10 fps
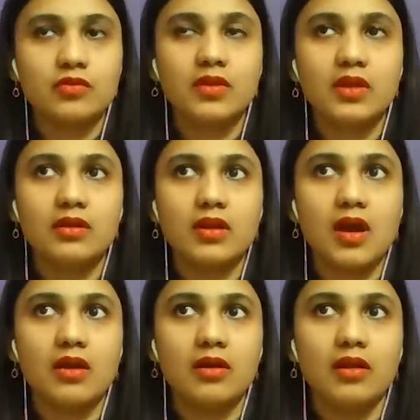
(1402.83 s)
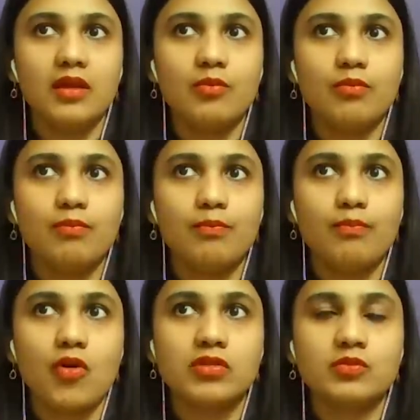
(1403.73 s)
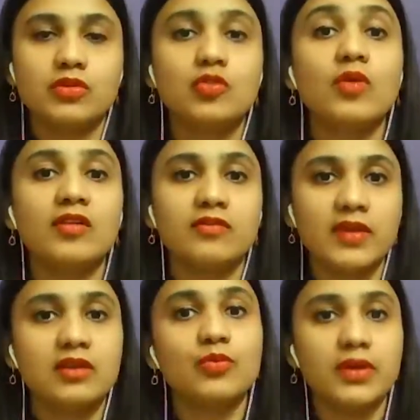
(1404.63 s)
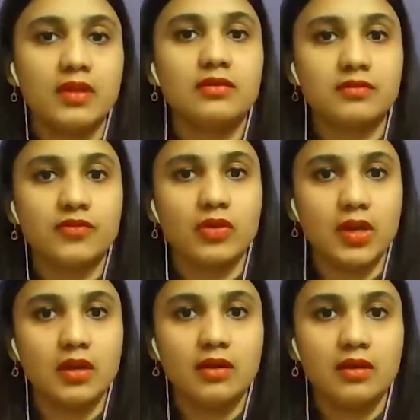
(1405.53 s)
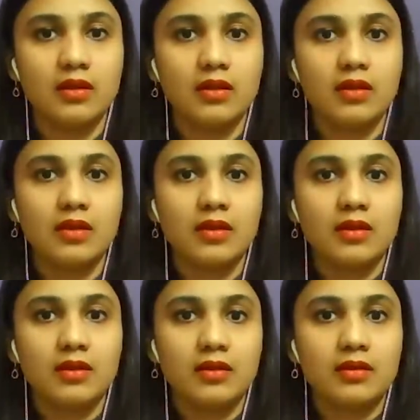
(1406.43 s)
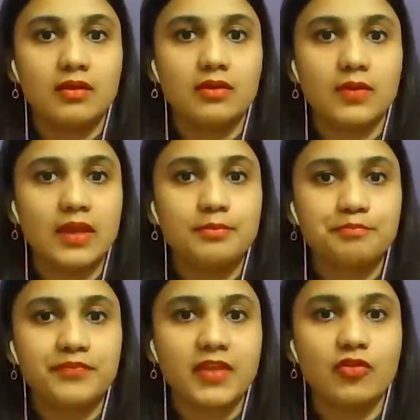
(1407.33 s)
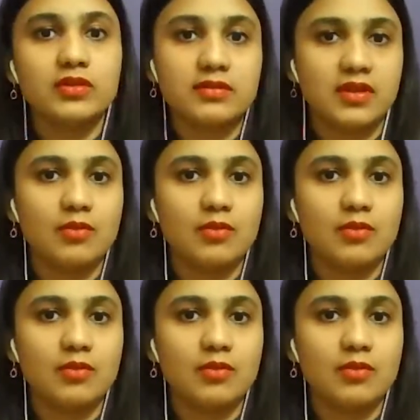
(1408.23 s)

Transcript: So there are a possible 12 interpretation for it, right? For the